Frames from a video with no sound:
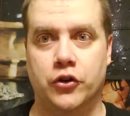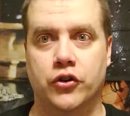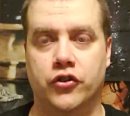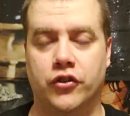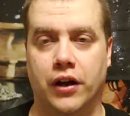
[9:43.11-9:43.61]

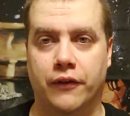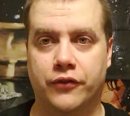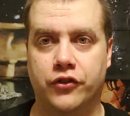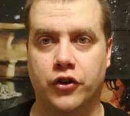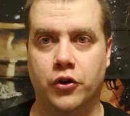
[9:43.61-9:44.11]
good stuff.
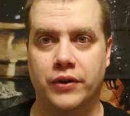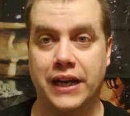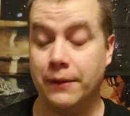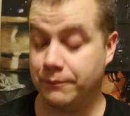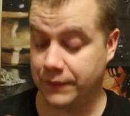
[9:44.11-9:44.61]
So
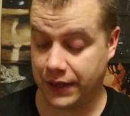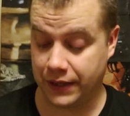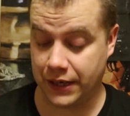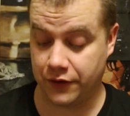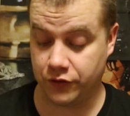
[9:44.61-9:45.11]
yeah,
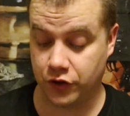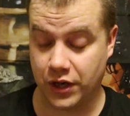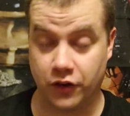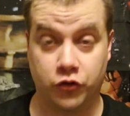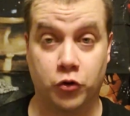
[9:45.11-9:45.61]
and then you
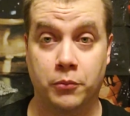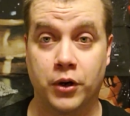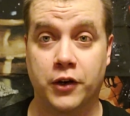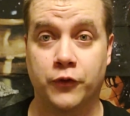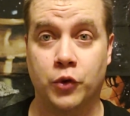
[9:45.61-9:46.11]
had a
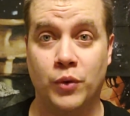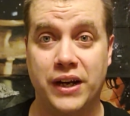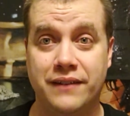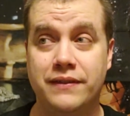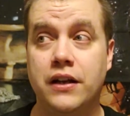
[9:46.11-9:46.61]
Stormbreaker for the
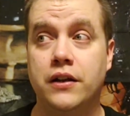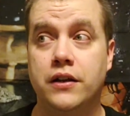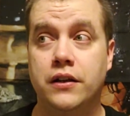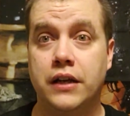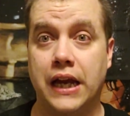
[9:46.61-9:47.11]
win,
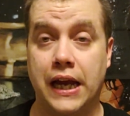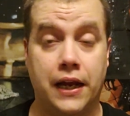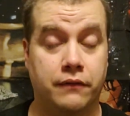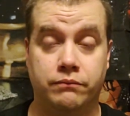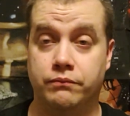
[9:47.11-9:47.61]

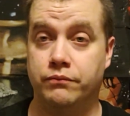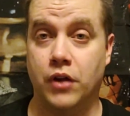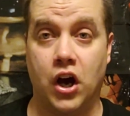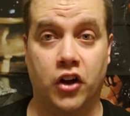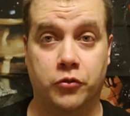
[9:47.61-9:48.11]
and
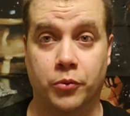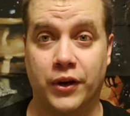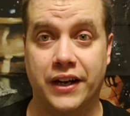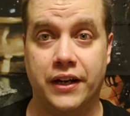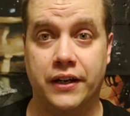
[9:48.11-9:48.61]

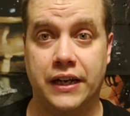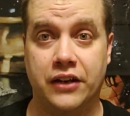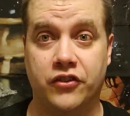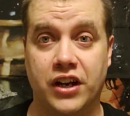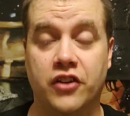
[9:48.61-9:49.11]
Ospreay and
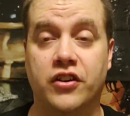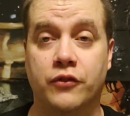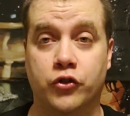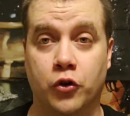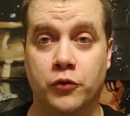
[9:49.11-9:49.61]
ACH have
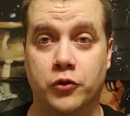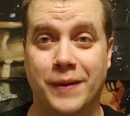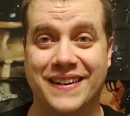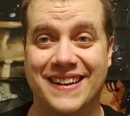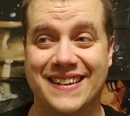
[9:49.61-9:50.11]
a show of
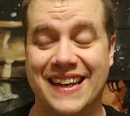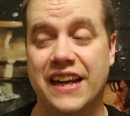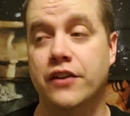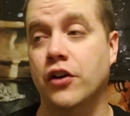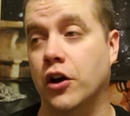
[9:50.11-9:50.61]
respect at the
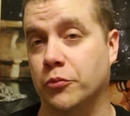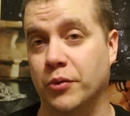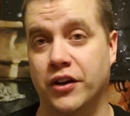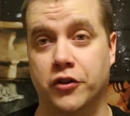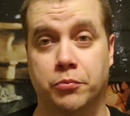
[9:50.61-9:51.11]
end.
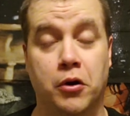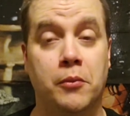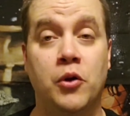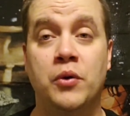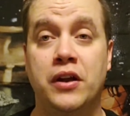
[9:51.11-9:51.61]
Ospreay cuts
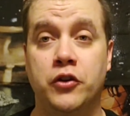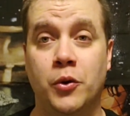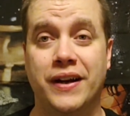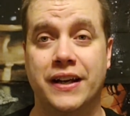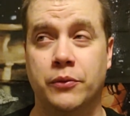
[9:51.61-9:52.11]
promo,
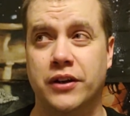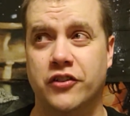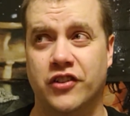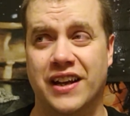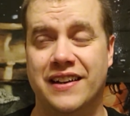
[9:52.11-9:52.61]
no idea what he
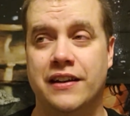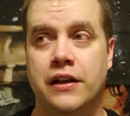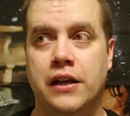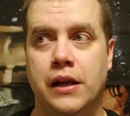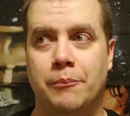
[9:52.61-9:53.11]
said
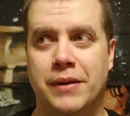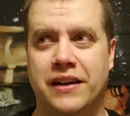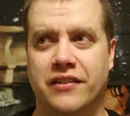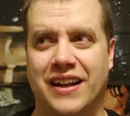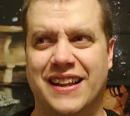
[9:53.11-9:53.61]

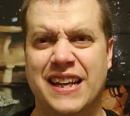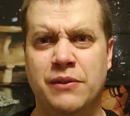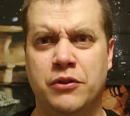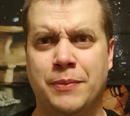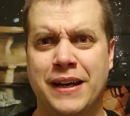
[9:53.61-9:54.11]
because I think he
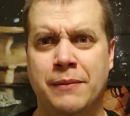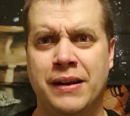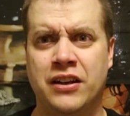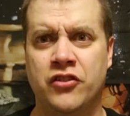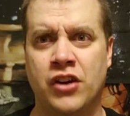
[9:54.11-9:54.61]
was speaking
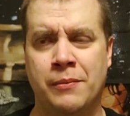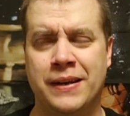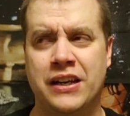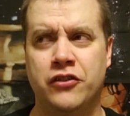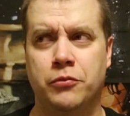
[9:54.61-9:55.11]
mainly
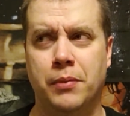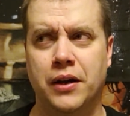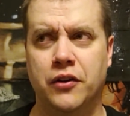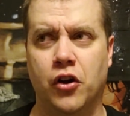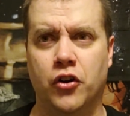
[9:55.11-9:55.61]
Japanese,
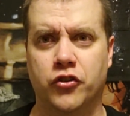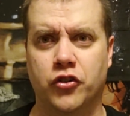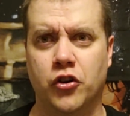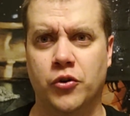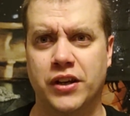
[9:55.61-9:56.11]
but
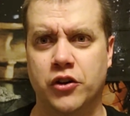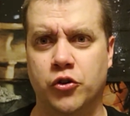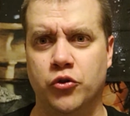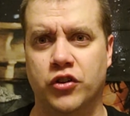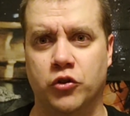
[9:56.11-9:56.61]
also the
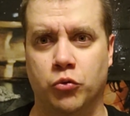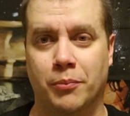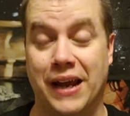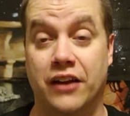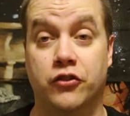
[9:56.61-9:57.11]
acoustics were
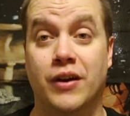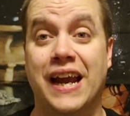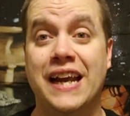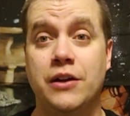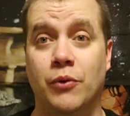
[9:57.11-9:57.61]
bad. So
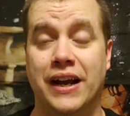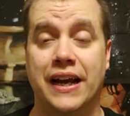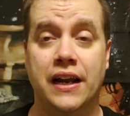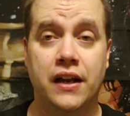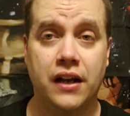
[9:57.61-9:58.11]

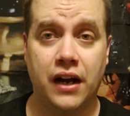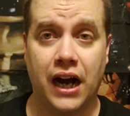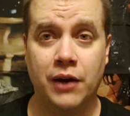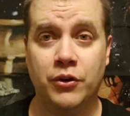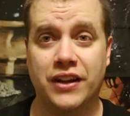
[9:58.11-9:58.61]
anyway,
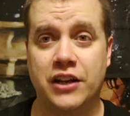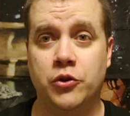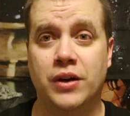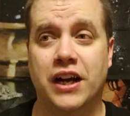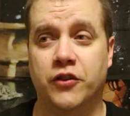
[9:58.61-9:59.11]
I want to thank
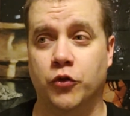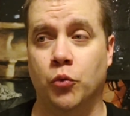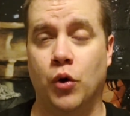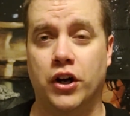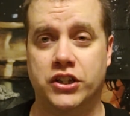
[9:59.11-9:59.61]
you guys for
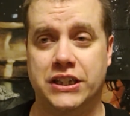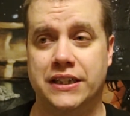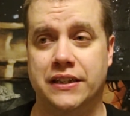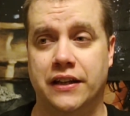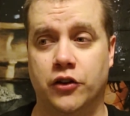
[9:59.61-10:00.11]

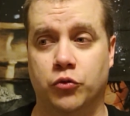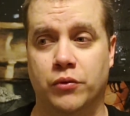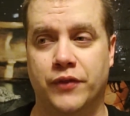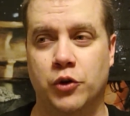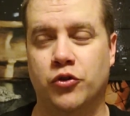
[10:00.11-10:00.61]
watching this
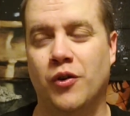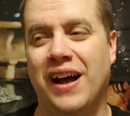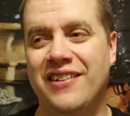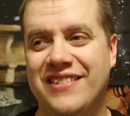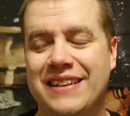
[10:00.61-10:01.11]
review. So
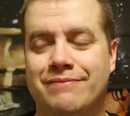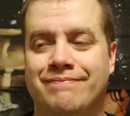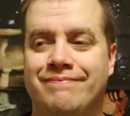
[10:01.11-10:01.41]
I'll say,